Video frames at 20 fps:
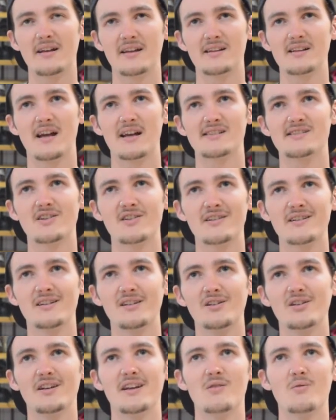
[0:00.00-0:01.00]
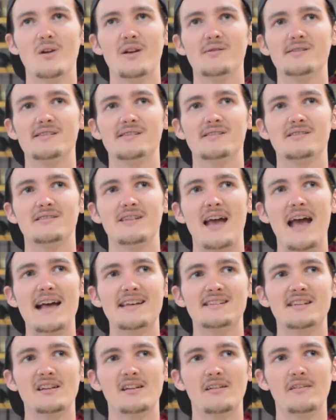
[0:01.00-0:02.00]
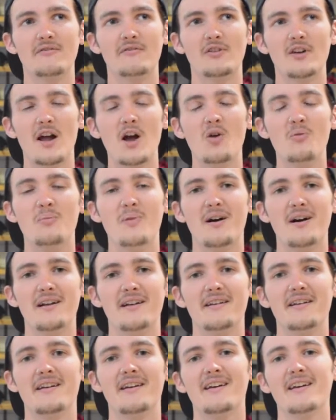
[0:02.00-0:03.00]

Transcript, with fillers: And I, I started to look at what he was asking for help on,